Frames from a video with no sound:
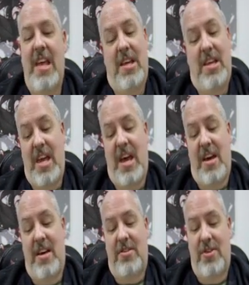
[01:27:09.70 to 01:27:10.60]

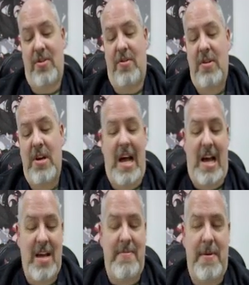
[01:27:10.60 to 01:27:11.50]
Yeah, so
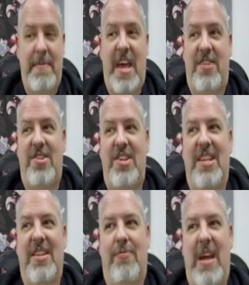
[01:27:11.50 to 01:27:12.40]
I'm imagining
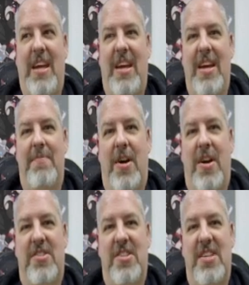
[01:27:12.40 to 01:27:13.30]
the waking up
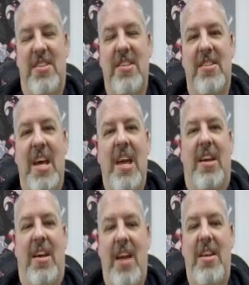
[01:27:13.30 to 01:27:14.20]
process is
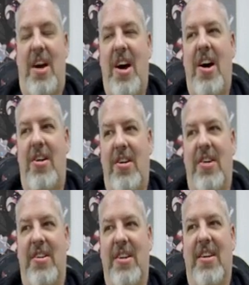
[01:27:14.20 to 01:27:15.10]
kind of hard on you.